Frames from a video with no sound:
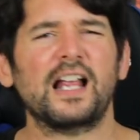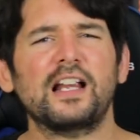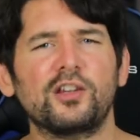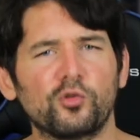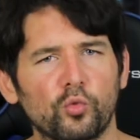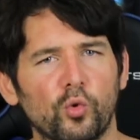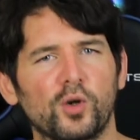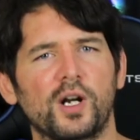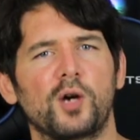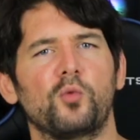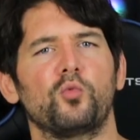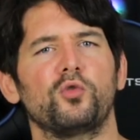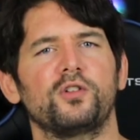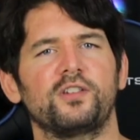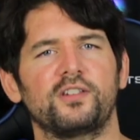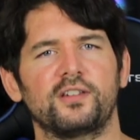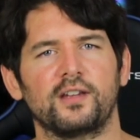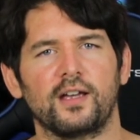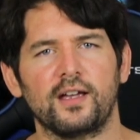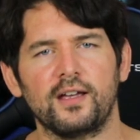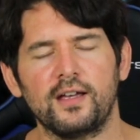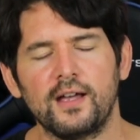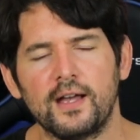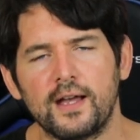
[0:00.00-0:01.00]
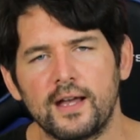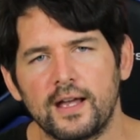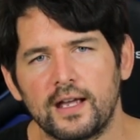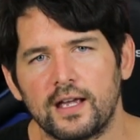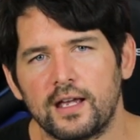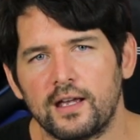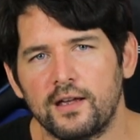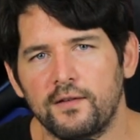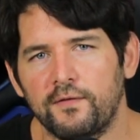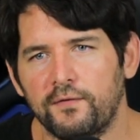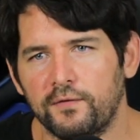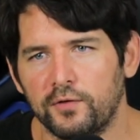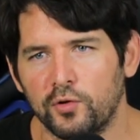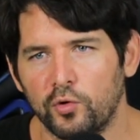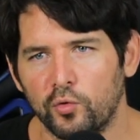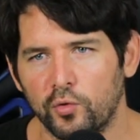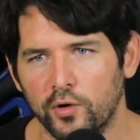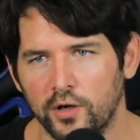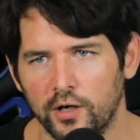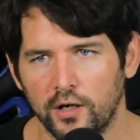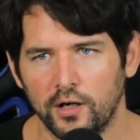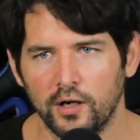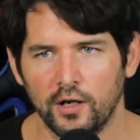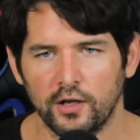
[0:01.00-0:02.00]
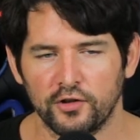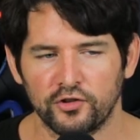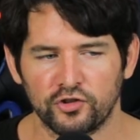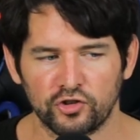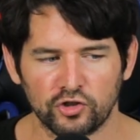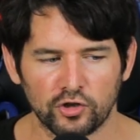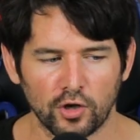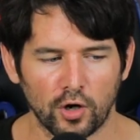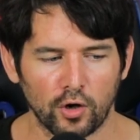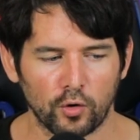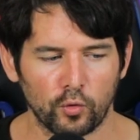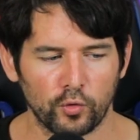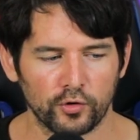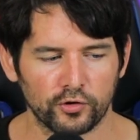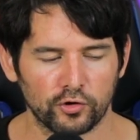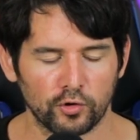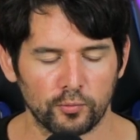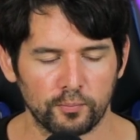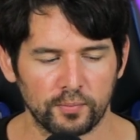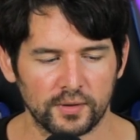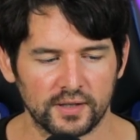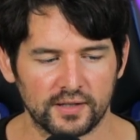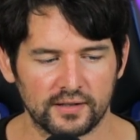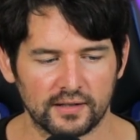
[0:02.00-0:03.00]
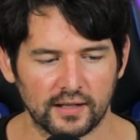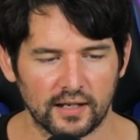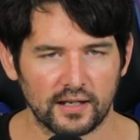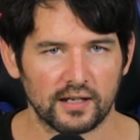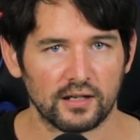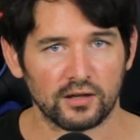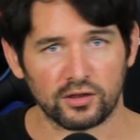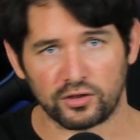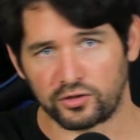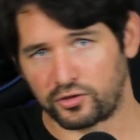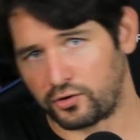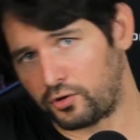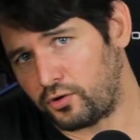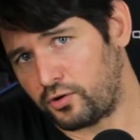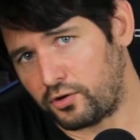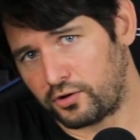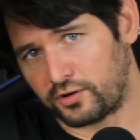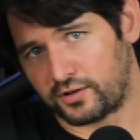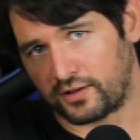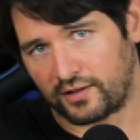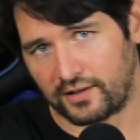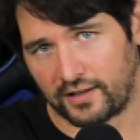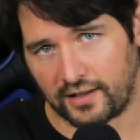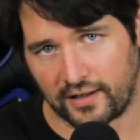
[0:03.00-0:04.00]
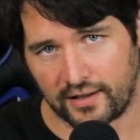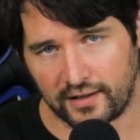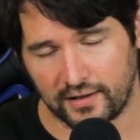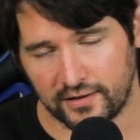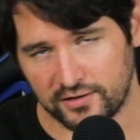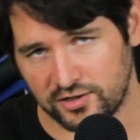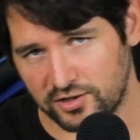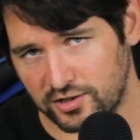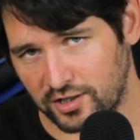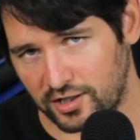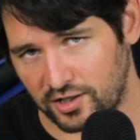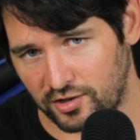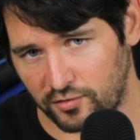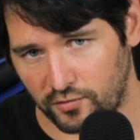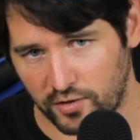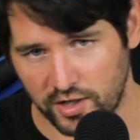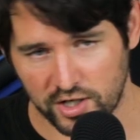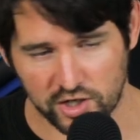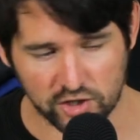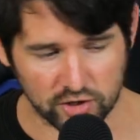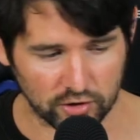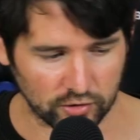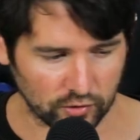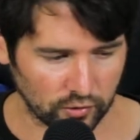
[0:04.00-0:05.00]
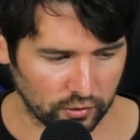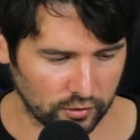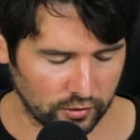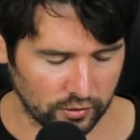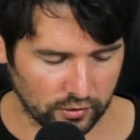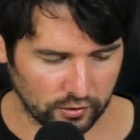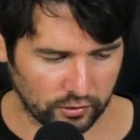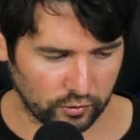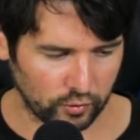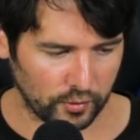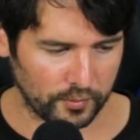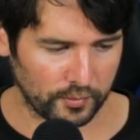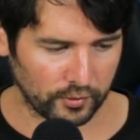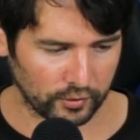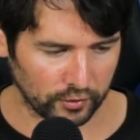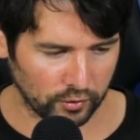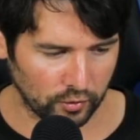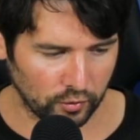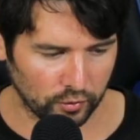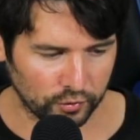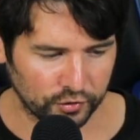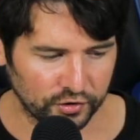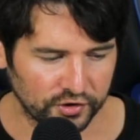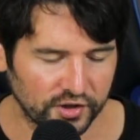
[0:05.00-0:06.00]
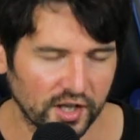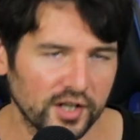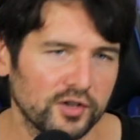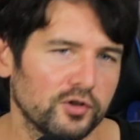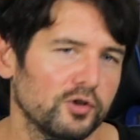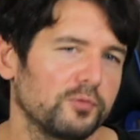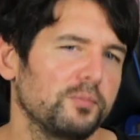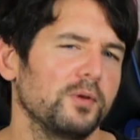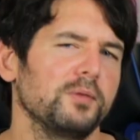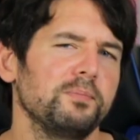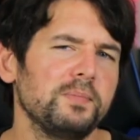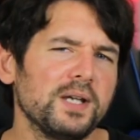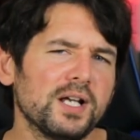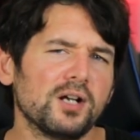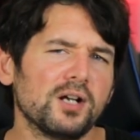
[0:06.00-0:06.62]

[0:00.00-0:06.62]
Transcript: And that's what I would say if you were stuck with a PCIe 3rd generation or 3.0 standard, but